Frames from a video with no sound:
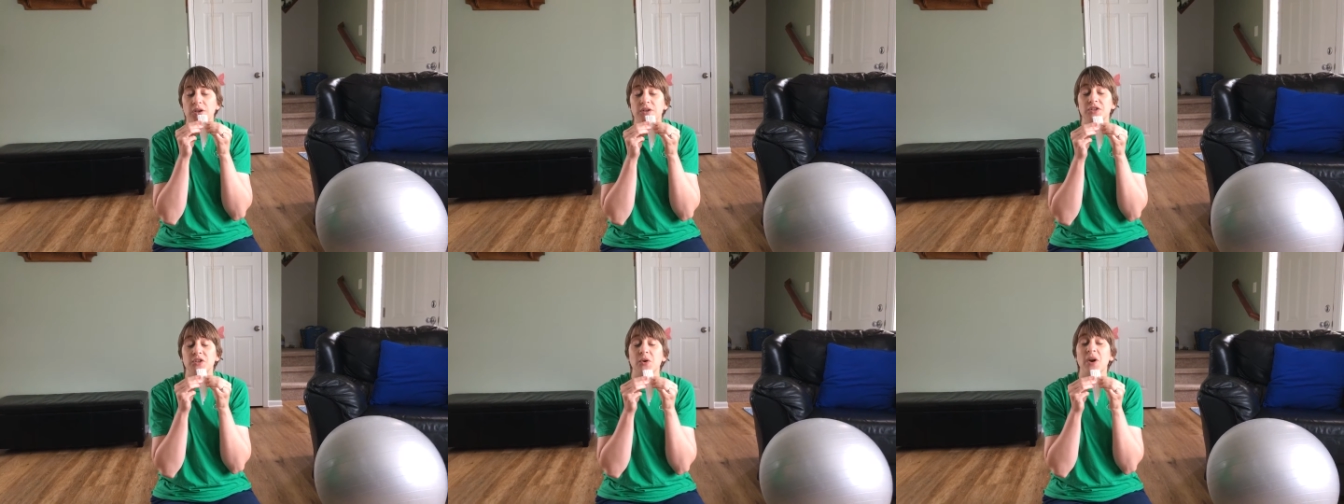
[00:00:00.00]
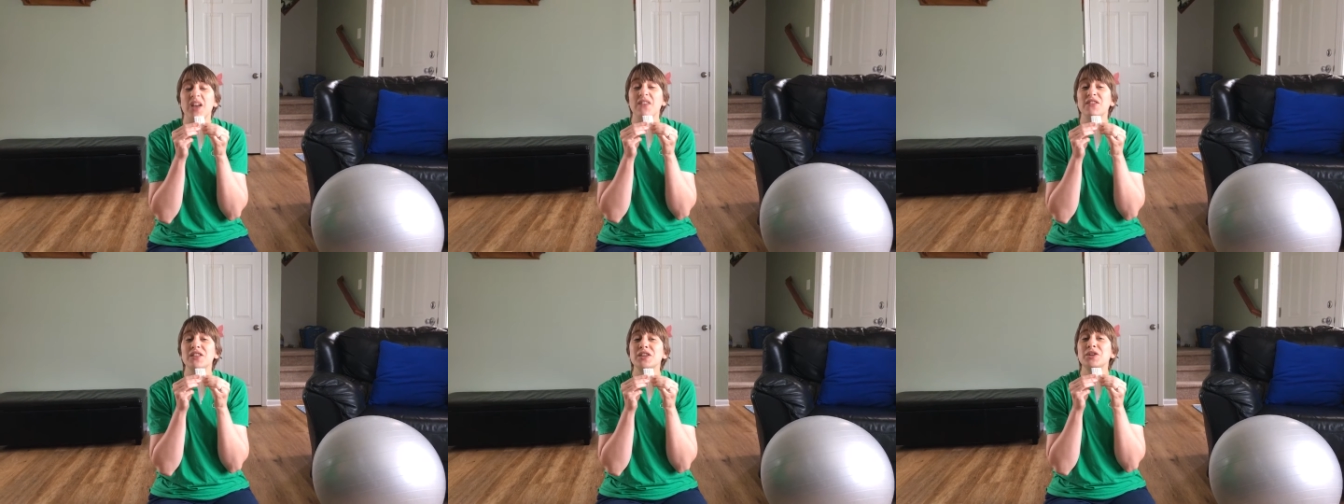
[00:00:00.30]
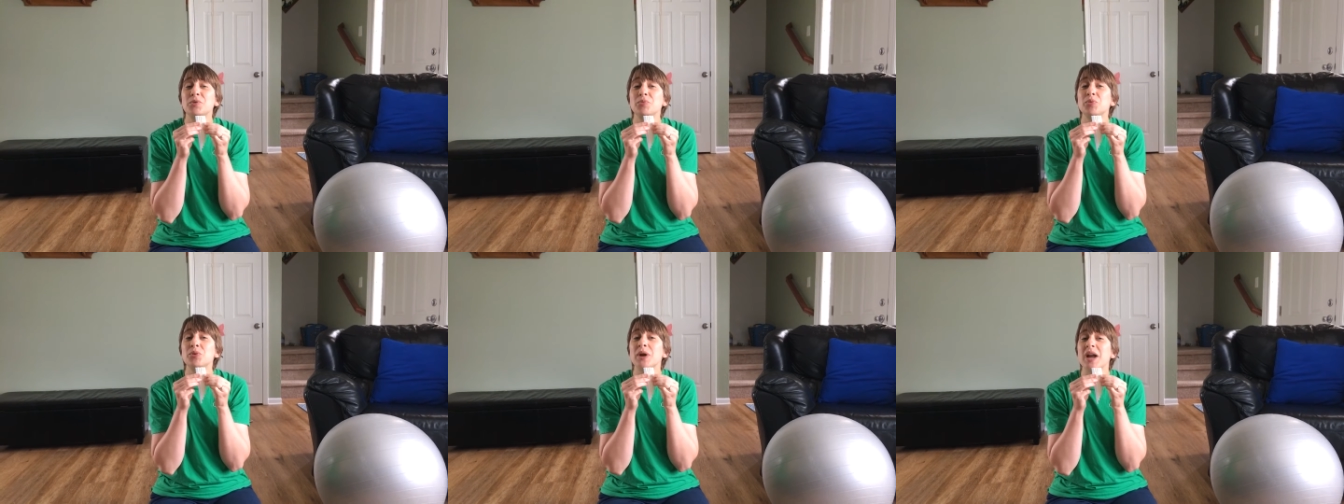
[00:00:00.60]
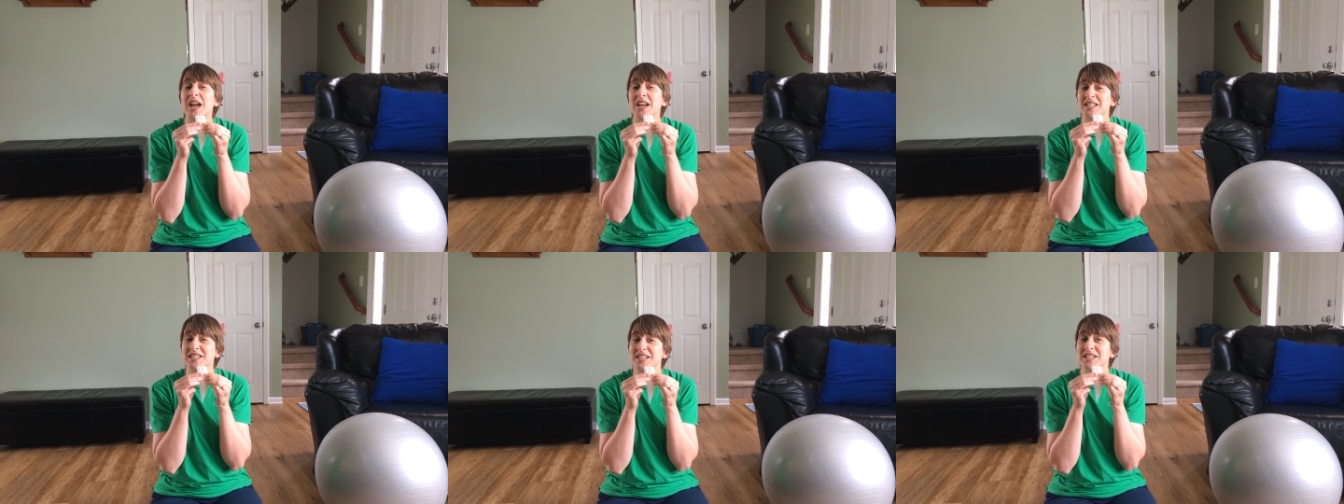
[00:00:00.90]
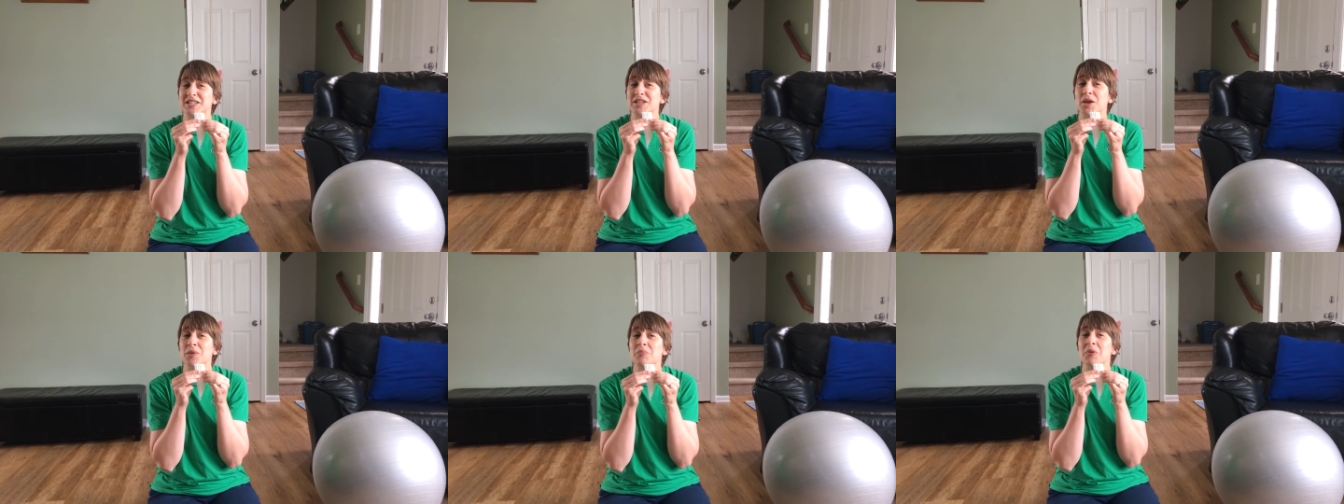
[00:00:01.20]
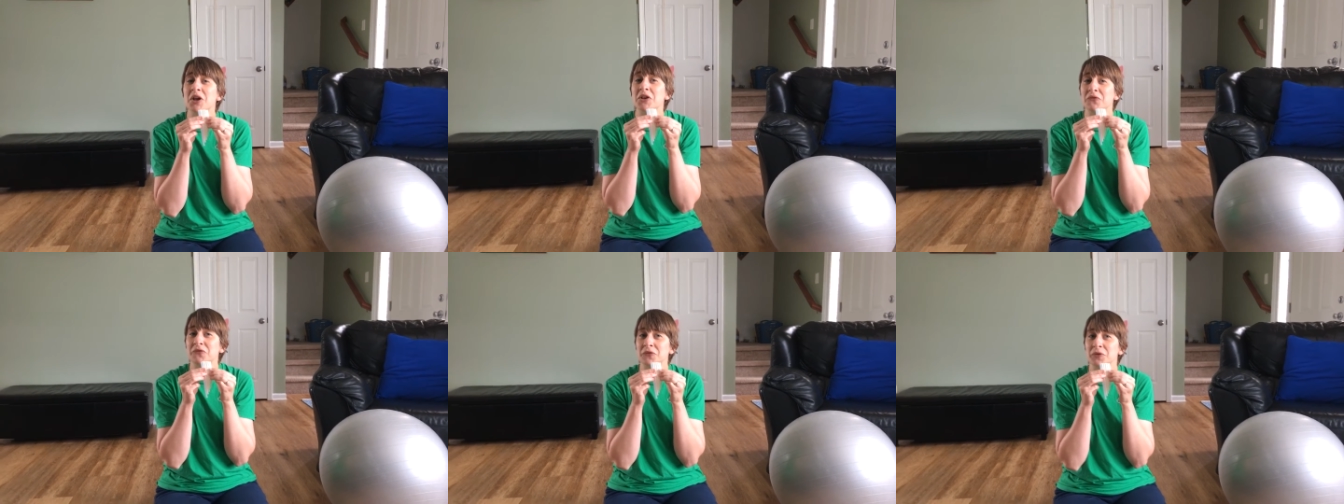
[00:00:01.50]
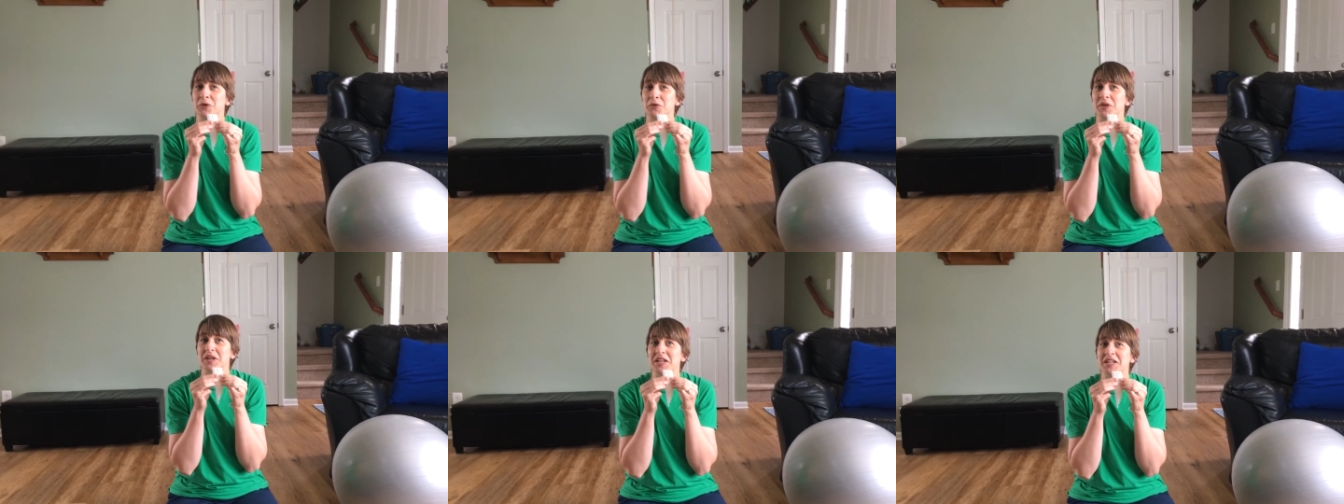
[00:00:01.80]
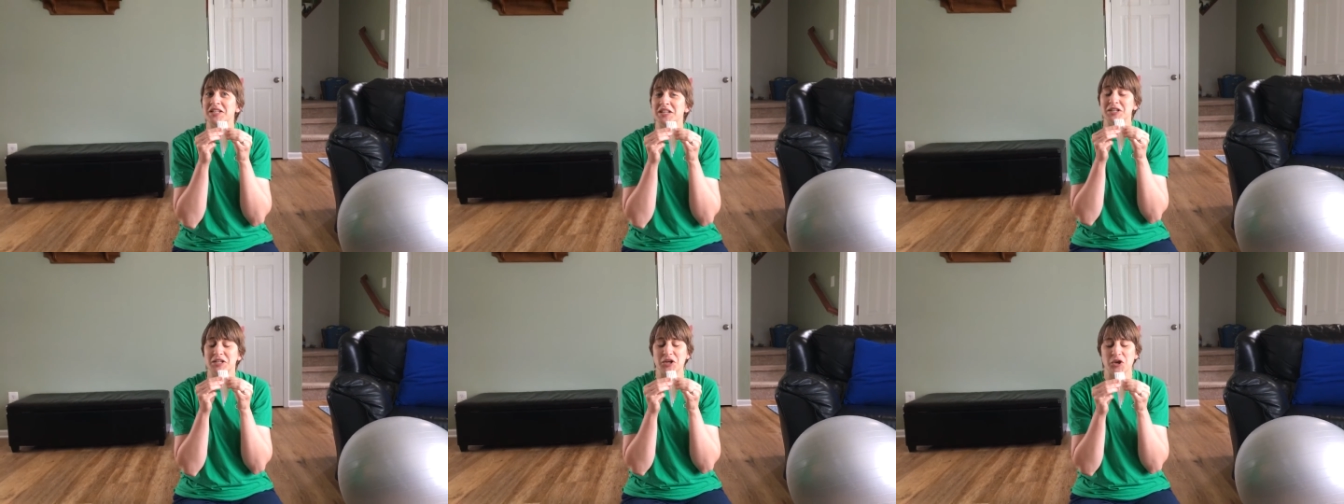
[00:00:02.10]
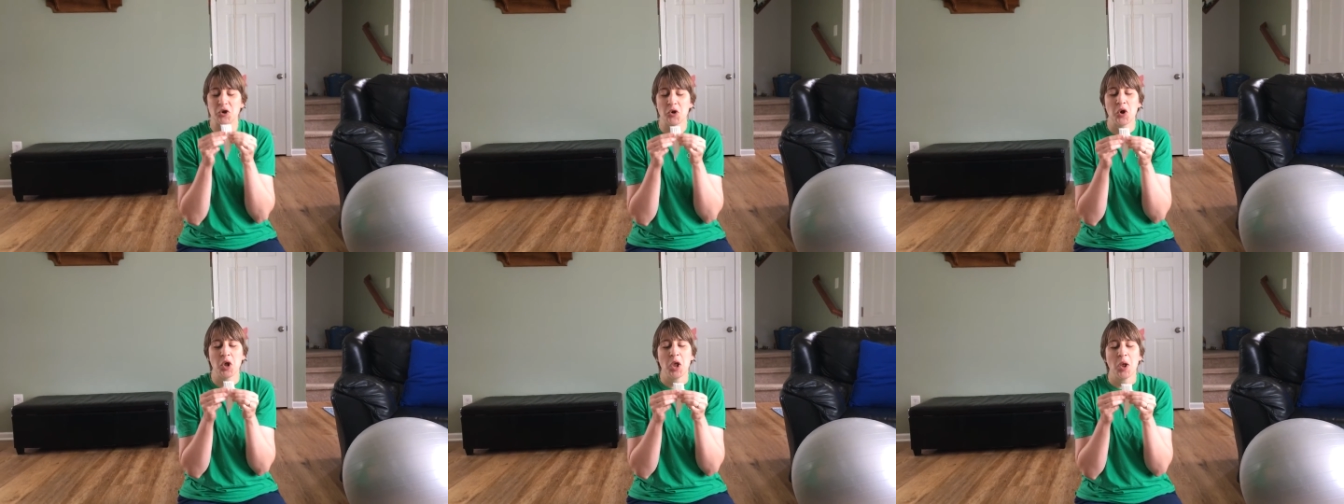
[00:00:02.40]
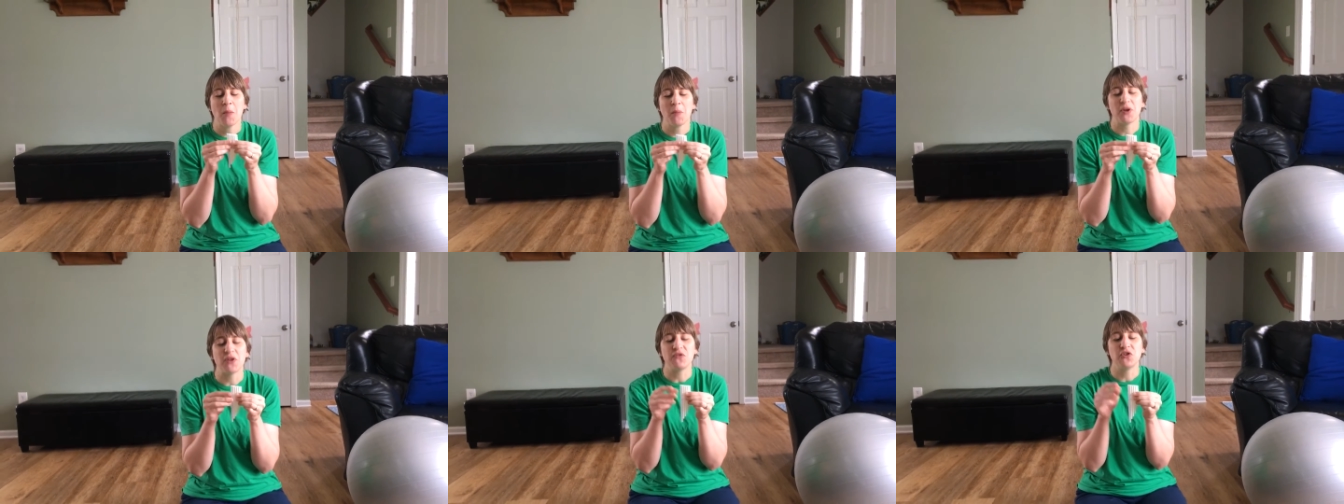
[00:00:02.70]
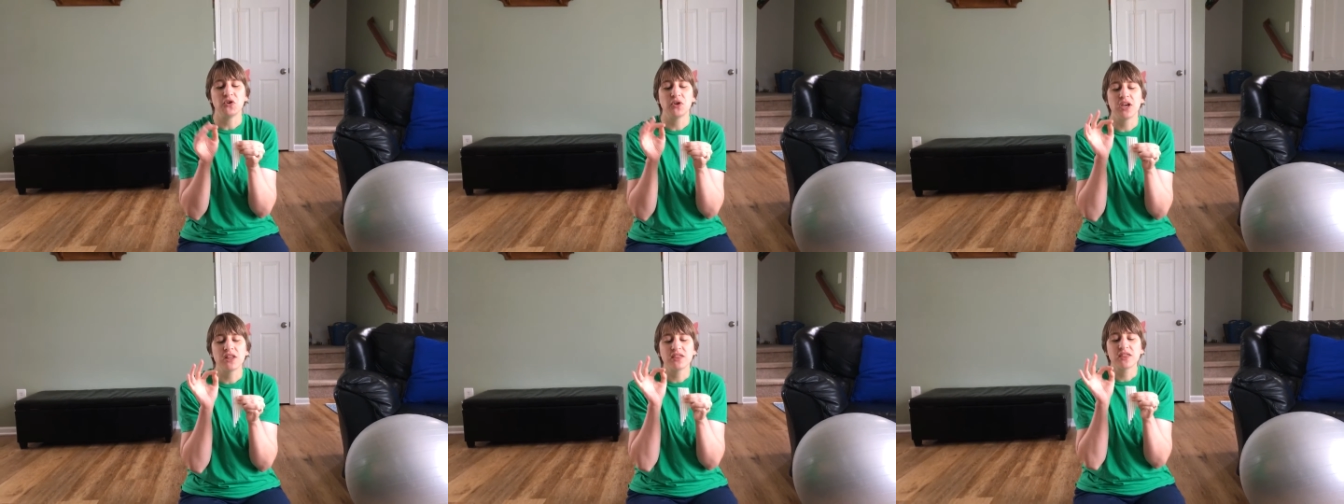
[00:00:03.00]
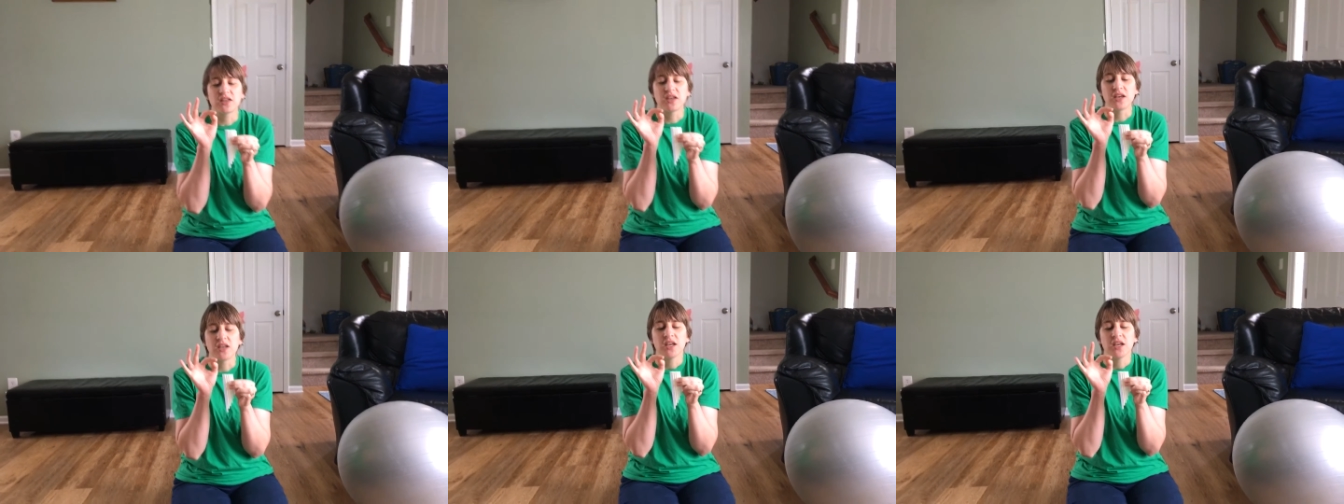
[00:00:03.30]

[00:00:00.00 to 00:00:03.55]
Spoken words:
So I have a little practice on my fluting to do, but if you get